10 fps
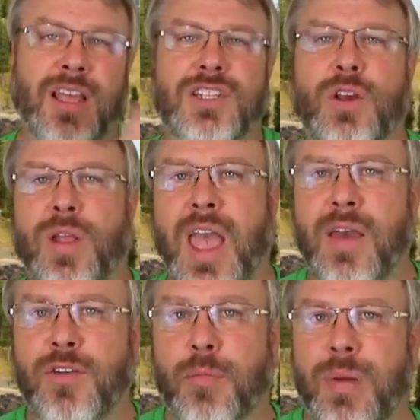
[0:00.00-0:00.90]
So to
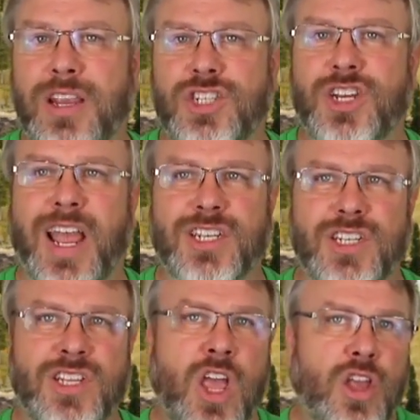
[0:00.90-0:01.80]
have your best
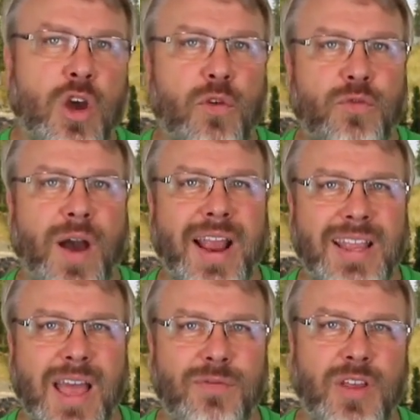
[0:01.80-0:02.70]
chances, go find
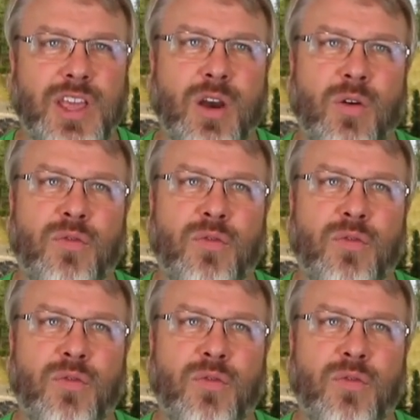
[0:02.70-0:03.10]
that video,